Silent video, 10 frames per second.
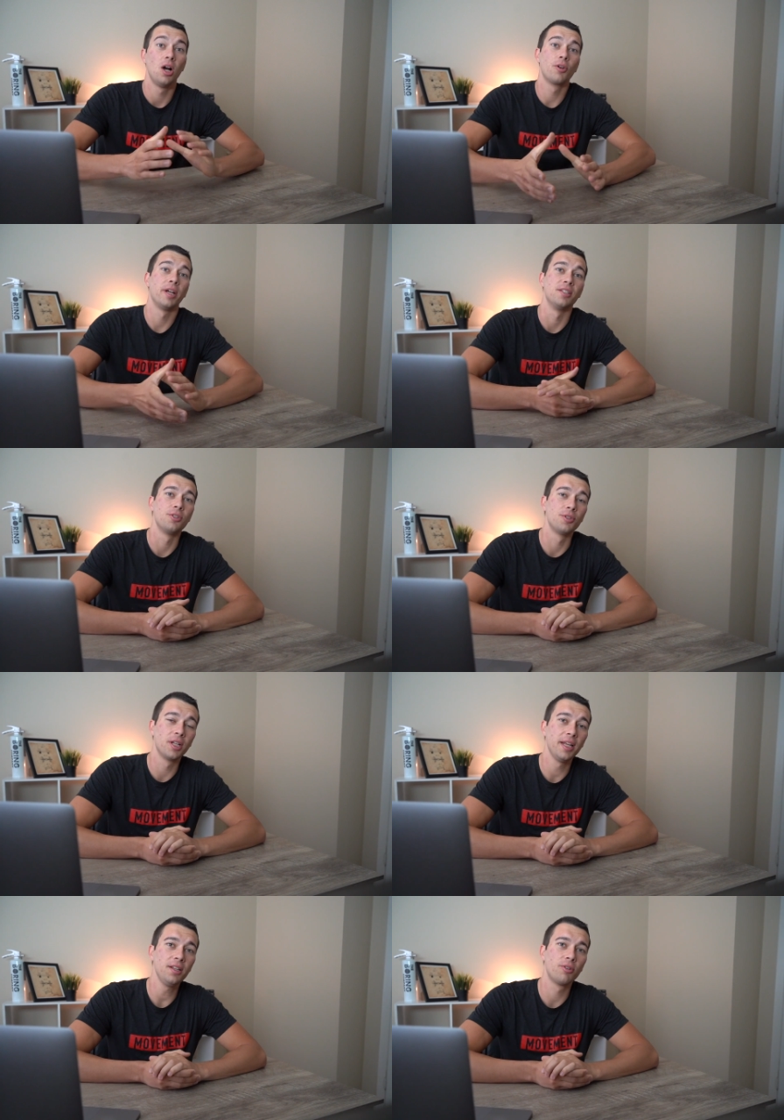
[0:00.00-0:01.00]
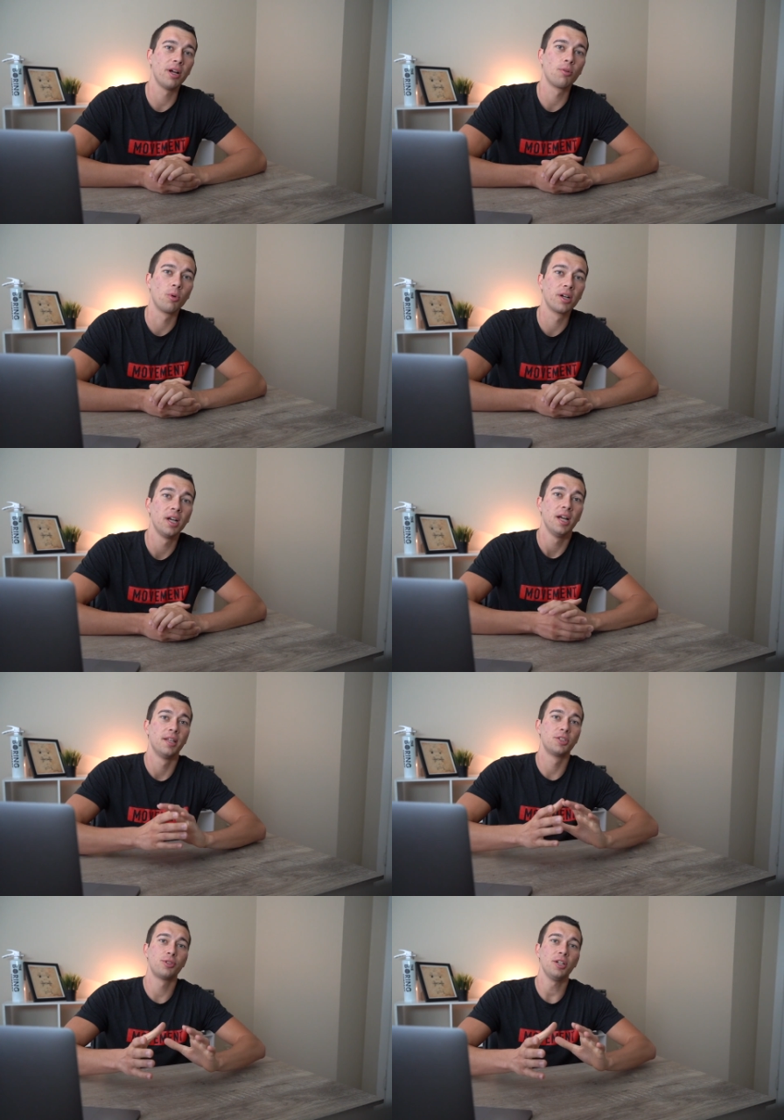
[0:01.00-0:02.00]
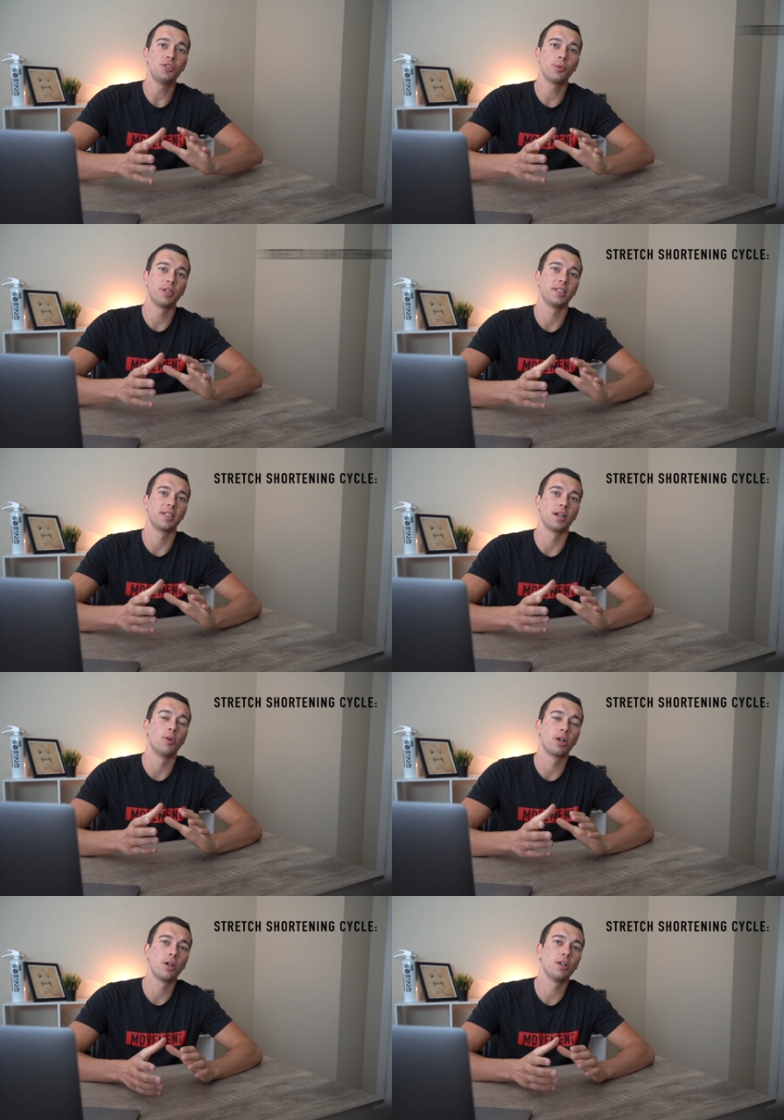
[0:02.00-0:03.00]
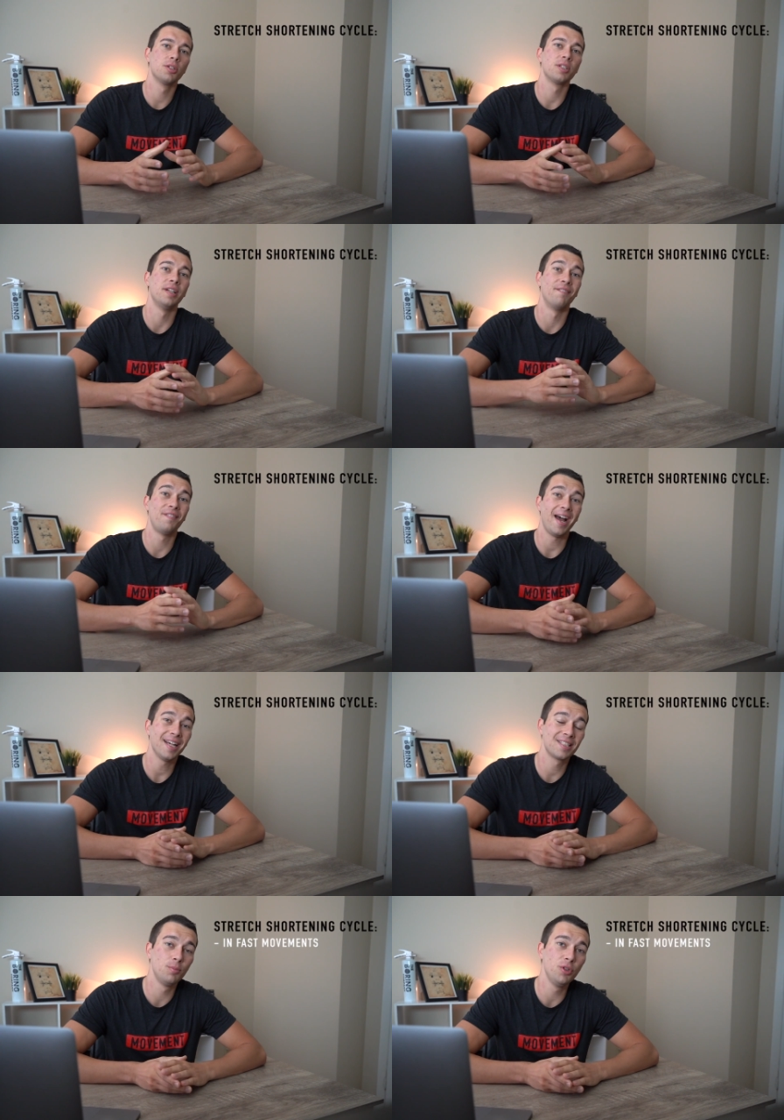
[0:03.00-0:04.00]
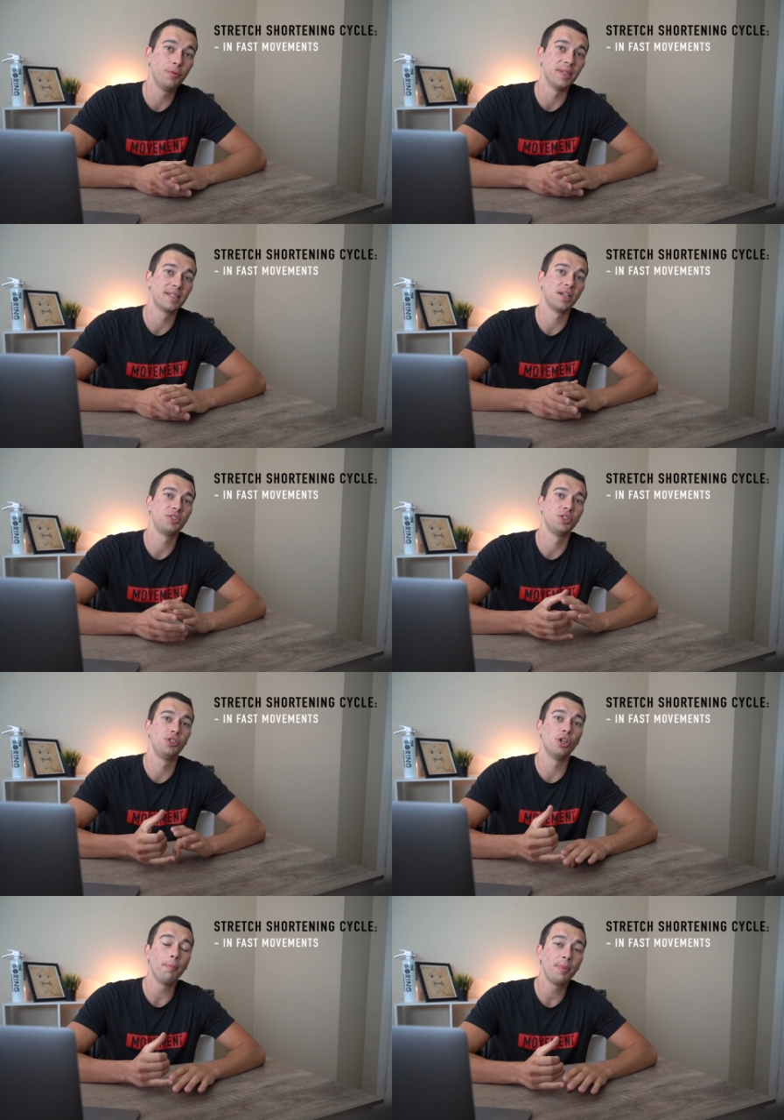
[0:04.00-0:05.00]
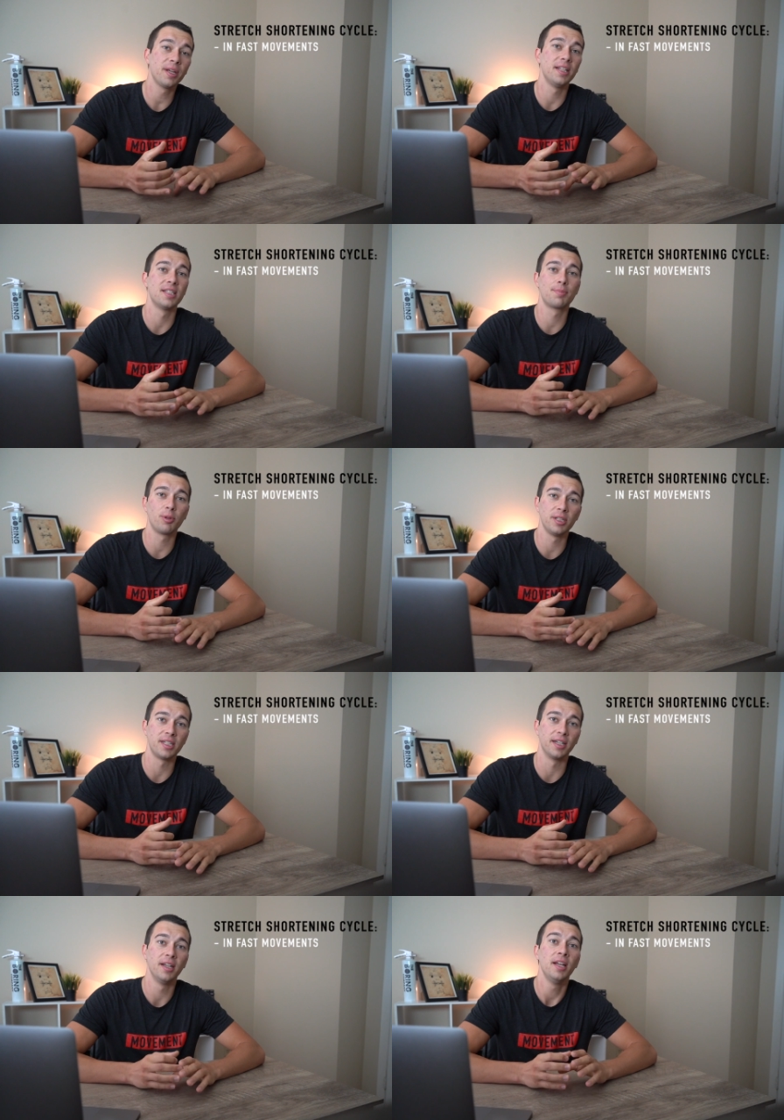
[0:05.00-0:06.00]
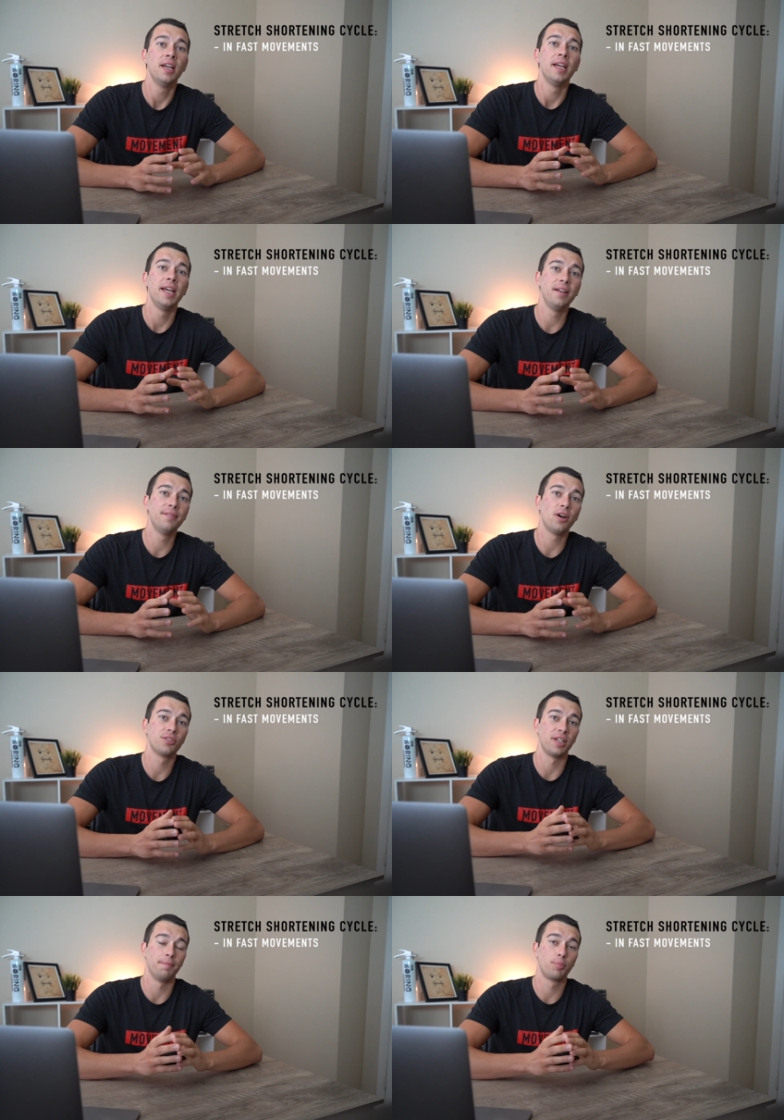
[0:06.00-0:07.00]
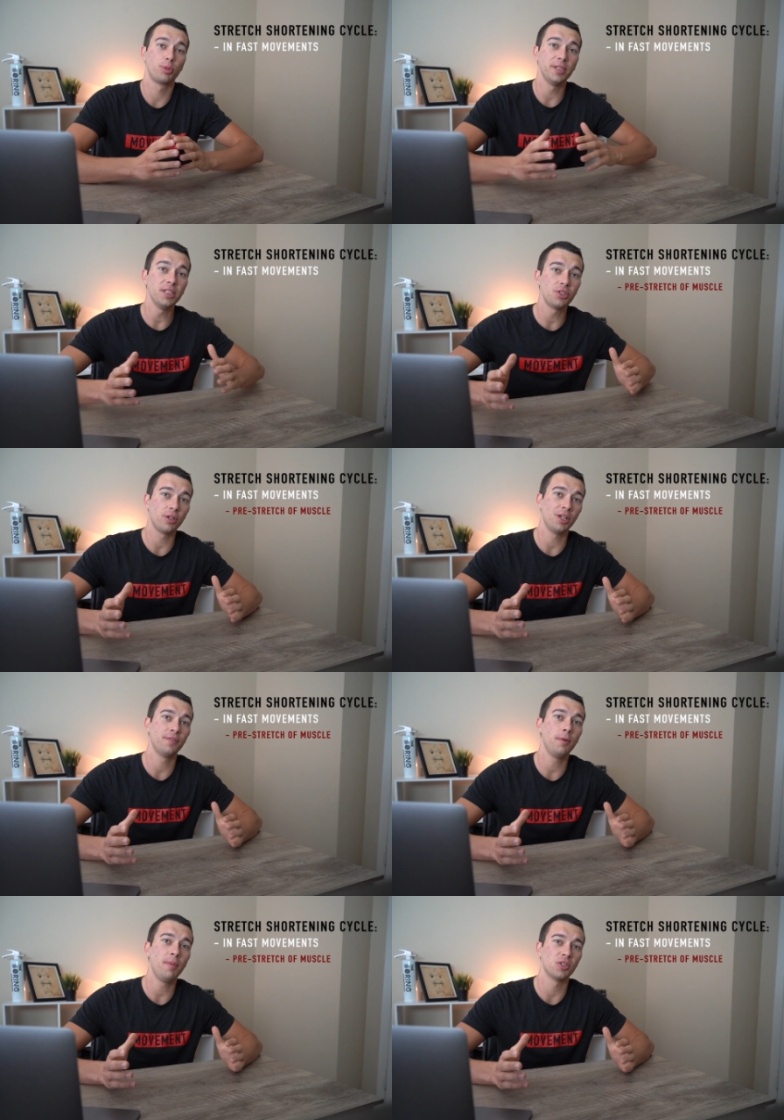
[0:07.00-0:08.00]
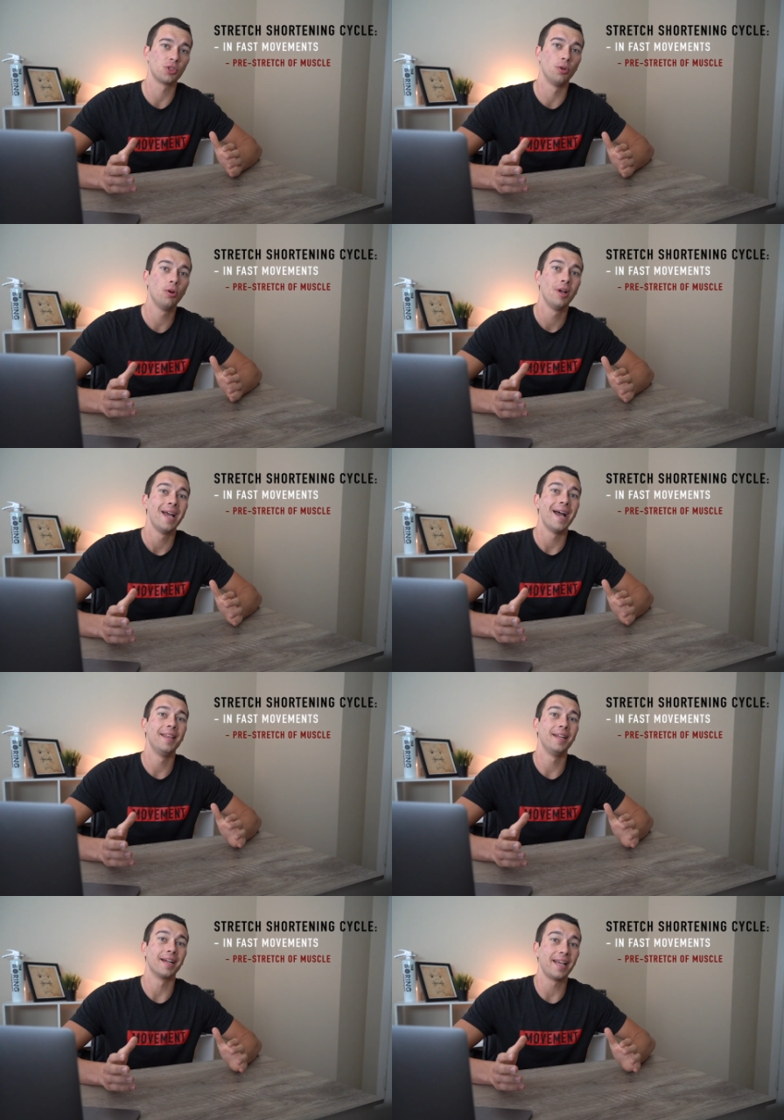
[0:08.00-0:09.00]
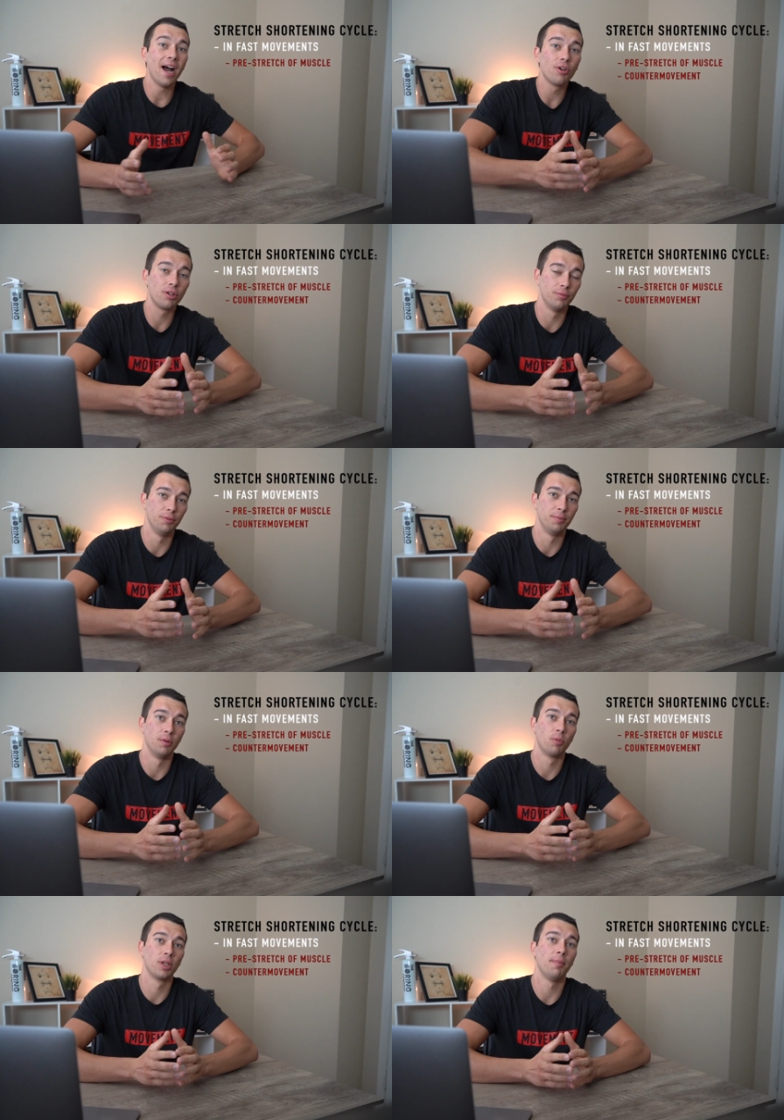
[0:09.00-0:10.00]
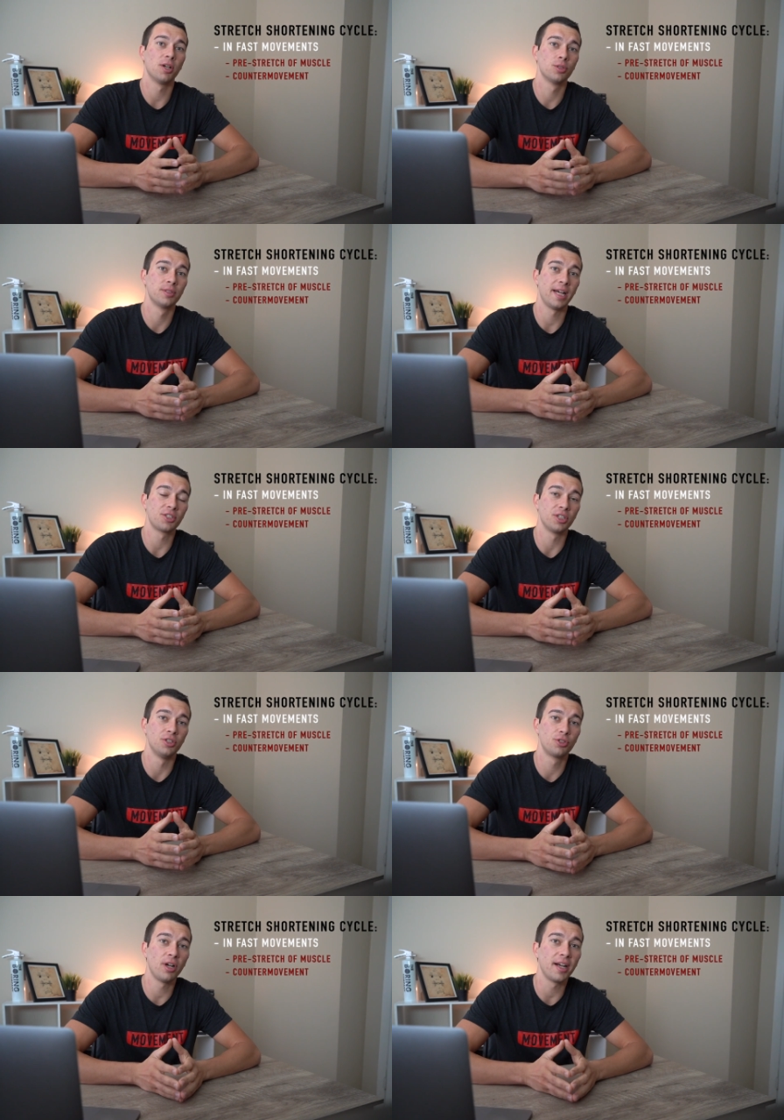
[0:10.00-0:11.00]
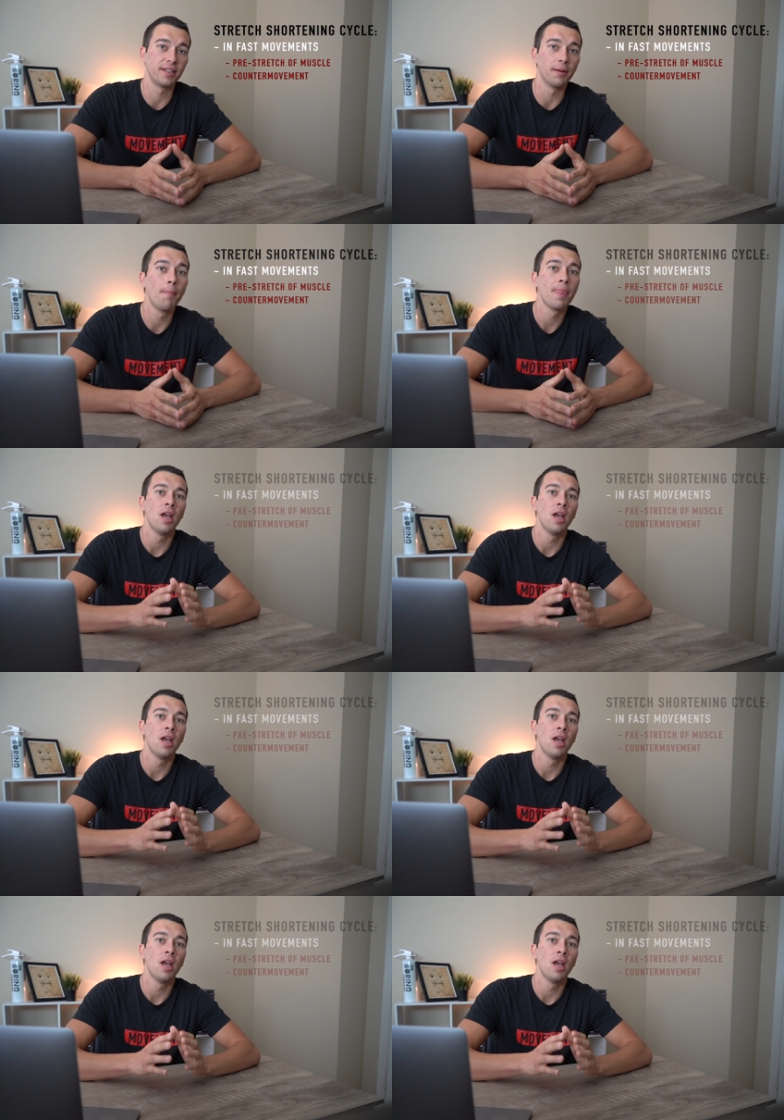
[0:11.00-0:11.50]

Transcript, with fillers: Okay, so to lay the groundwork, the stretch shortening cycle occurs in fast movements such as jumping and sprinting. It involves a pre-stretch of a muscle and then a counter movement where the muscle is actually contracting.